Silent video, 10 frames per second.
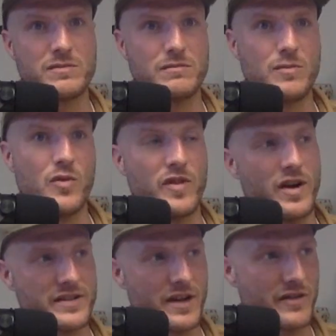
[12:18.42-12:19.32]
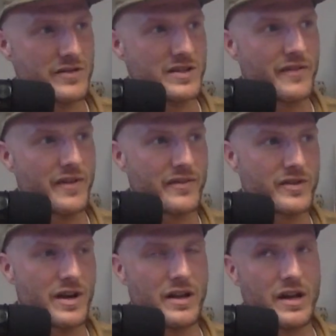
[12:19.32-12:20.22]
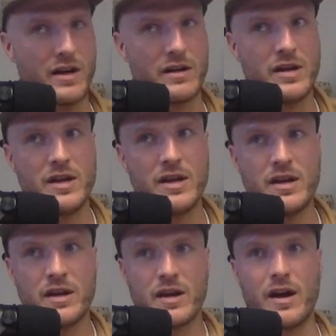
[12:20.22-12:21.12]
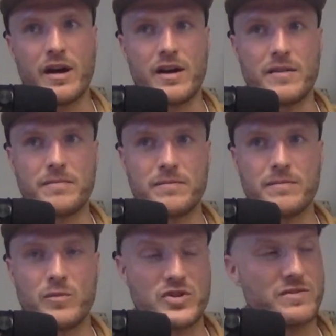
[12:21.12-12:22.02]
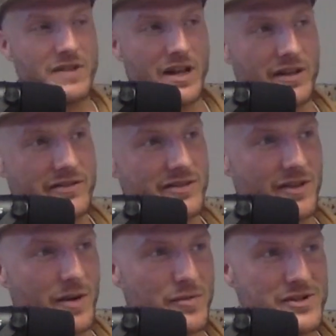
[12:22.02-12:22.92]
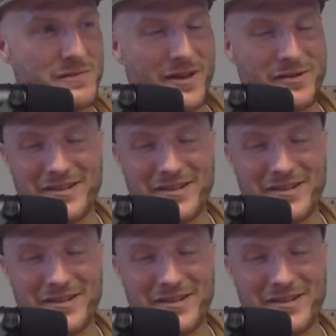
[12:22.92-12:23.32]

moving on to other stuff after LL, which LL is still in operation, by the way, for